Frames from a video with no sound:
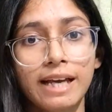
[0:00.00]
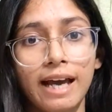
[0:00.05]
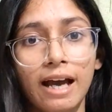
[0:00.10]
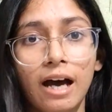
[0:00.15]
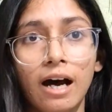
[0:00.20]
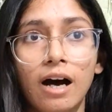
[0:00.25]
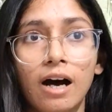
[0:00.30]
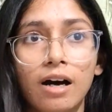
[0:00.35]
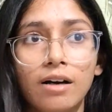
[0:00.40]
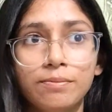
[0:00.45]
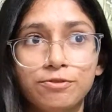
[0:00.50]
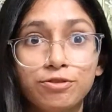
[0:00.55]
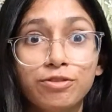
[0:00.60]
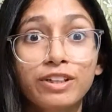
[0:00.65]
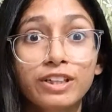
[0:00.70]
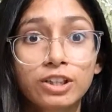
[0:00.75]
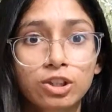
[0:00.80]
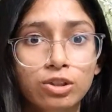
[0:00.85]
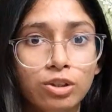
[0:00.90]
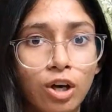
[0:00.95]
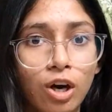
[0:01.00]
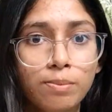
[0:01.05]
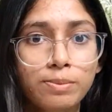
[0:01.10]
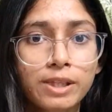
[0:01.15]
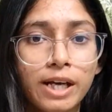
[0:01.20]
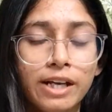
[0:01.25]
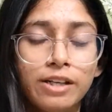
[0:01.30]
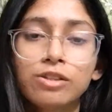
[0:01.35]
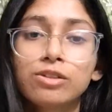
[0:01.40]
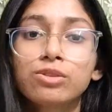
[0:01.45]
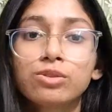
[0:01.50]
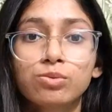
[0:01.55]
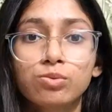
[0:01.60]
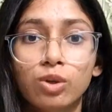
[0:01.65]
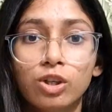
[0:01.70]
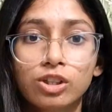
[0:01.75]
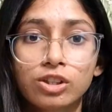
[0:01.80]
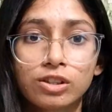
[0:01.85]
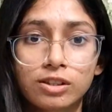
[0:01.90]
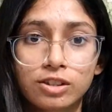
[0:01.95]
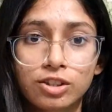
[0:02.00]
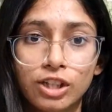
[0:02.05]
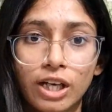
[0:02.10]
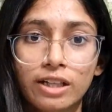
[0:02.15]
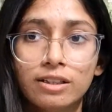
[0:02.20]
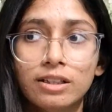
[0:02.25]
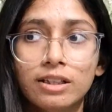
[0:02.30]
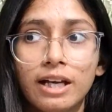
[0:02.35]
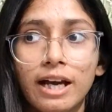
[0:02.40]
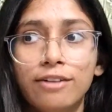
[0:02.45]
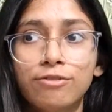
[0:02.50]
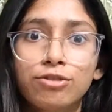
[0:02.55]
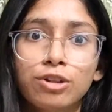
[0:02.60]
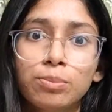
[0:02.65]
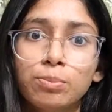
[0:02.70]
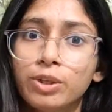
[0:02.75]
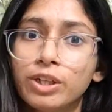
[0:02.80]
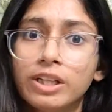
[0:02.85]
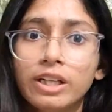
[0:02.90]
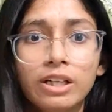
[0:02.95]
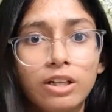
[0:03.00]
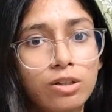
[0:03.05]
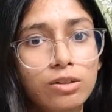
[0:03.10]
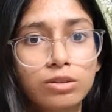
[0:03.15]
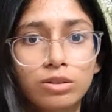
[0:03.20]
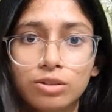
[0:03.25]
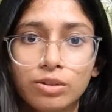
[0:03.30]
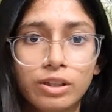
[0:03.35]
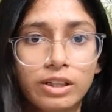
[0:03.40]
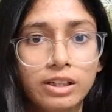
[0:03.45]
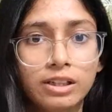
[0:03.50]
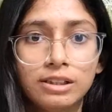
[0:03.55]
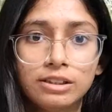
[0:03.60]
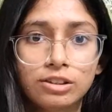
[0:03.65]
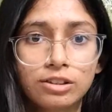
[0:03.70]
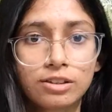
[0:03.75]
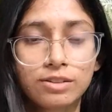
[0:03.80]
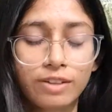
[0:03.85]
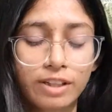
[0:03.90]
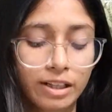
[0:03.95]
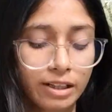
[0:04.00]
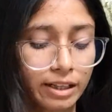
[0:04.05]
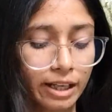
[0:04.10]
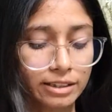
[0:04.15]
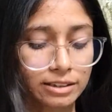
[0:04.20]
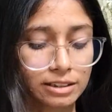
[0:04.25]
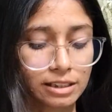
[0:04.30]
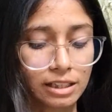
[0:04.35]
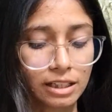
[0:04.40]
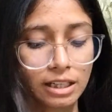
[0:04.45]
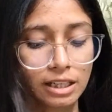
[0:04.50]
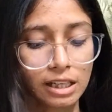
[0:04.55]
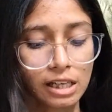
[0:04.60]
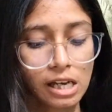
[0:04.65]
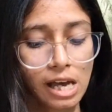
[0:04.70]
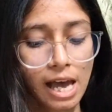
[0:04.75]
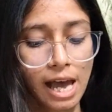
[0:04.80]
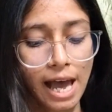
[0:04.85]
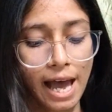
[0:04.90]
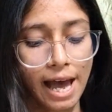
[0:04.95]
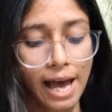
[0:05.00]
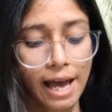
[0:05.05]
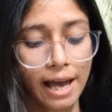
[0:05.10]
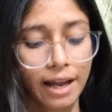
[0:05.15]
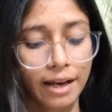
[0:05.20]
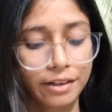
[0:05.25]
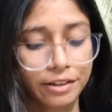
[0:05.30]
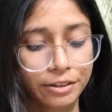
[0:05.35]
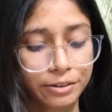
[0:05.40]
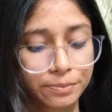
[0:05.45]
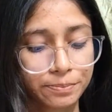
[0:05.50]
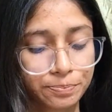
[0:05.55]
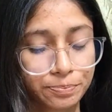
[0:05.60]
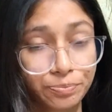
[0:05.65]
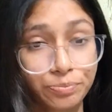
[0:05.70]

uh, field crops, I used to watch his channel, and for breeding also he teaches very nicely. And